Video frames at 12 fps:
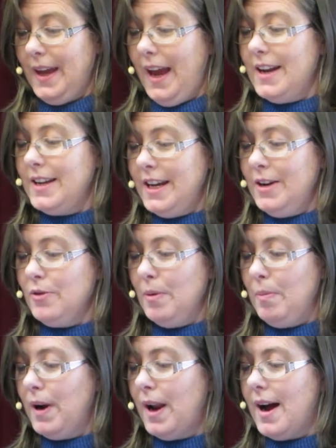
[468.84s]
And he
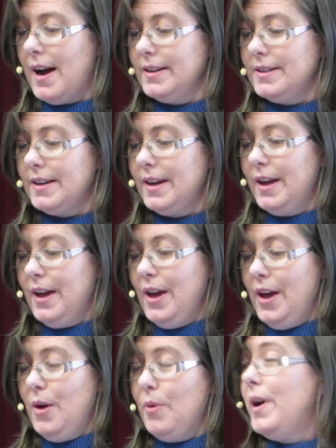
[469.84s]
replied,
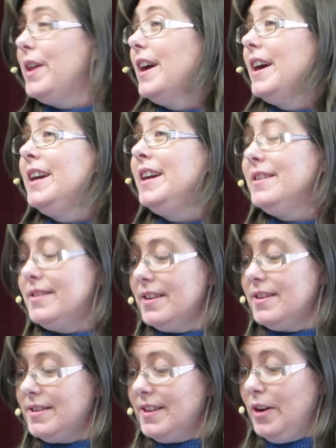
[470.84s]
whether he is a
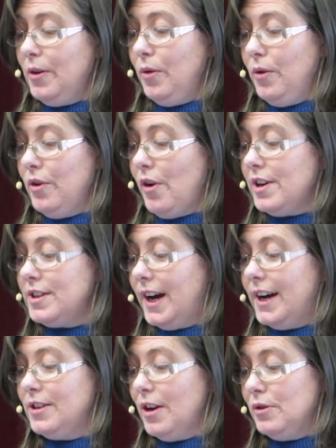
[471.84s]
sinner or not, I
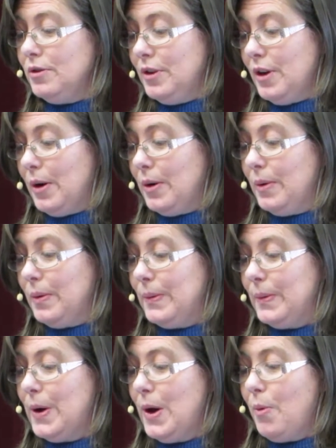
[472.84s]
don't know.
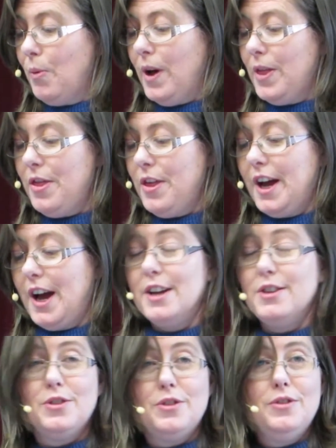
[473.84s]
One thing I
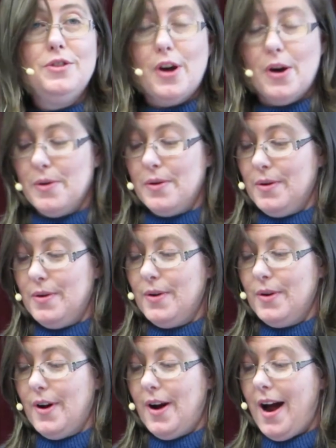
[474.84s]
do know,
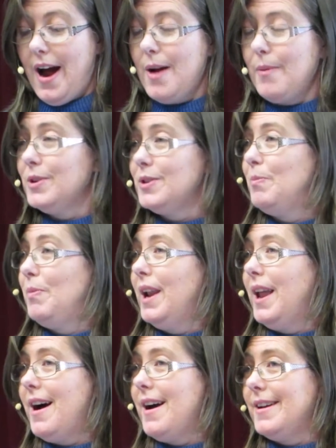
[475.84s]
I was
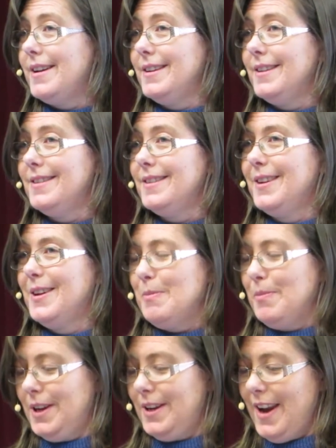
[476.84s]
blind,
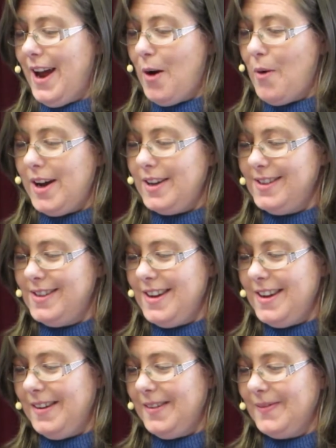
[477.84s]
but now I
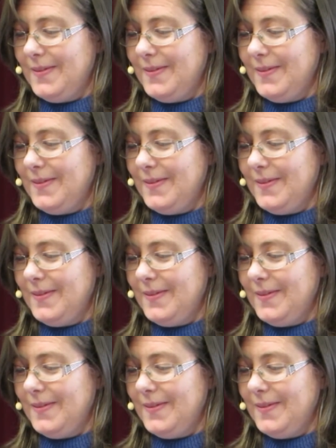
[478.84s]
see.